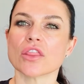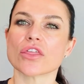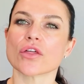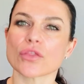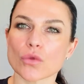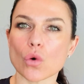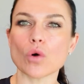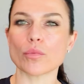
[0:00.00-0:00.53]
the
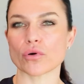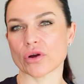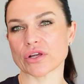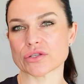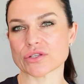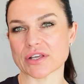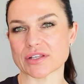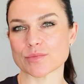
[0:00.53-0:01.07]
thought
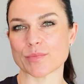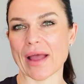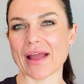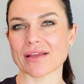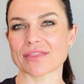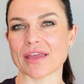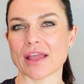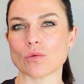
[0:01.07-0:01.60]
process
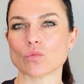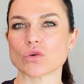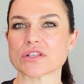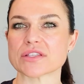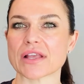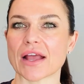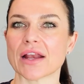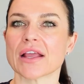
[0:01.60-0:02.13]
back then
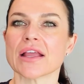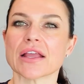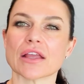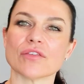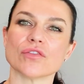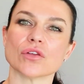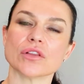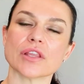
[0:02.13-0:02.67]
was that
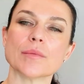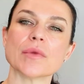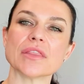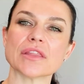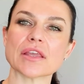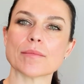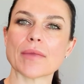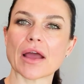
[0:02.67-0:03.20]
if you limit
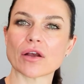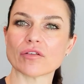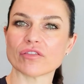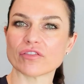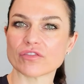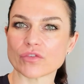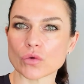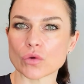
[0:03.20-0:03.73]
the amount of
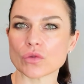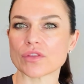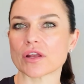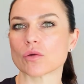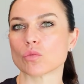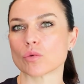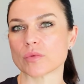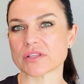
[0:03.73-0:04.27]
food
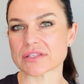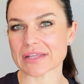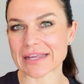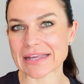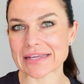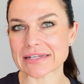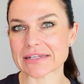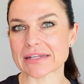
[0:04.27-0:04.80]
that a woman's
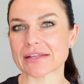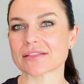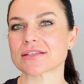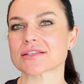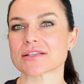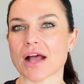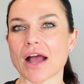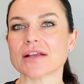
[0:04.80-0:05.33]
eating, the
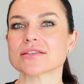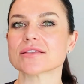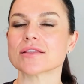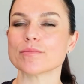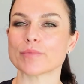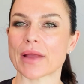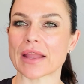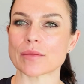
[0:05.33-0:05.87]
size of
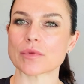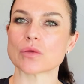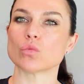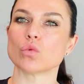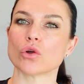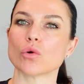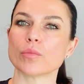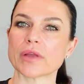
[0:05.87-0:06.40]
the baby
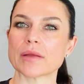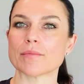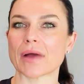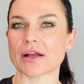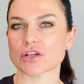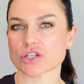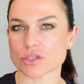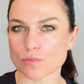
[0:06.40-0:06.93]
will be
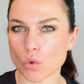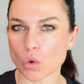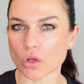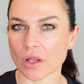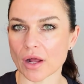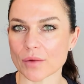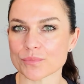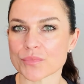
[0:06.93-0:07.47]
much
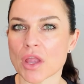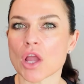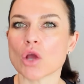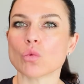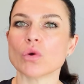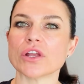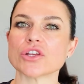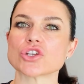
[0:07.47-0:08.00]
smaller,
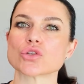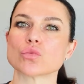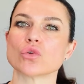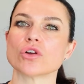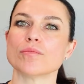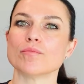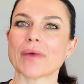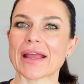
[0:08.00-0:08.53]
which
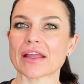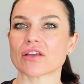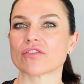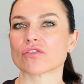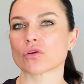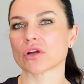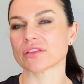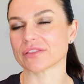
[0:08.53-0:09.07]
would make
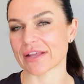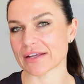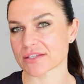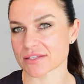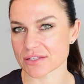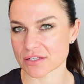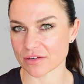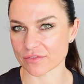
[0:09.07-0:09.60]
for a
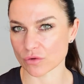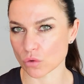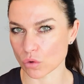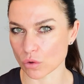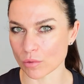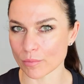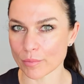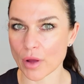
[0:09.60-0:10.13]
less
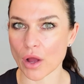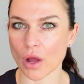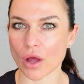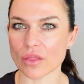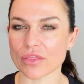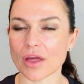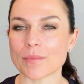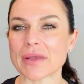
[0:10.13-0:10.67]
difficult
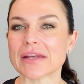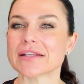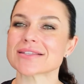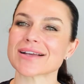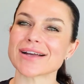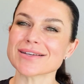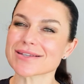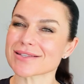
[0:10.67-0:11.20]
birth. I mean, it's
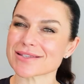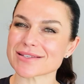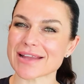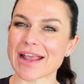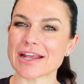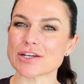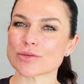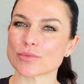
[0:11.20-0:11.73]

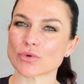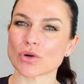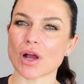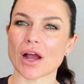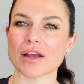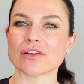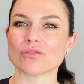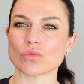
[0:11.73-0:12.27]
understandable
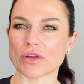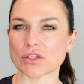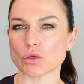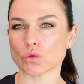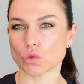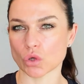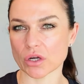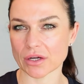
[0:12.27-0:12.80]
kind of when you
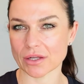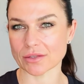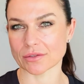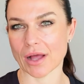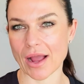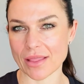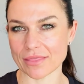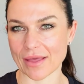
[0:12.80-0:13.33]
look at it
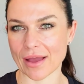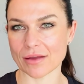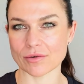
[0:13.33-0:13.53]
like that.